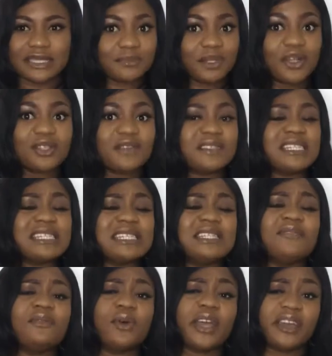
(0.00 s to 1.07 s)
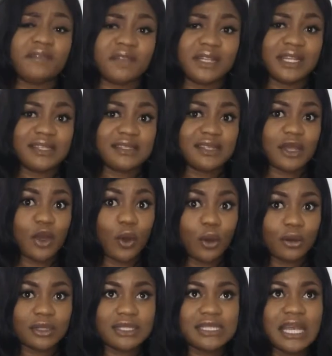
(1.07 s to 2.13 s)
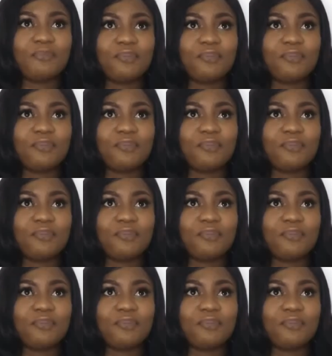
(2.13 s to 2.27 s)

Because of this need for evidence in court,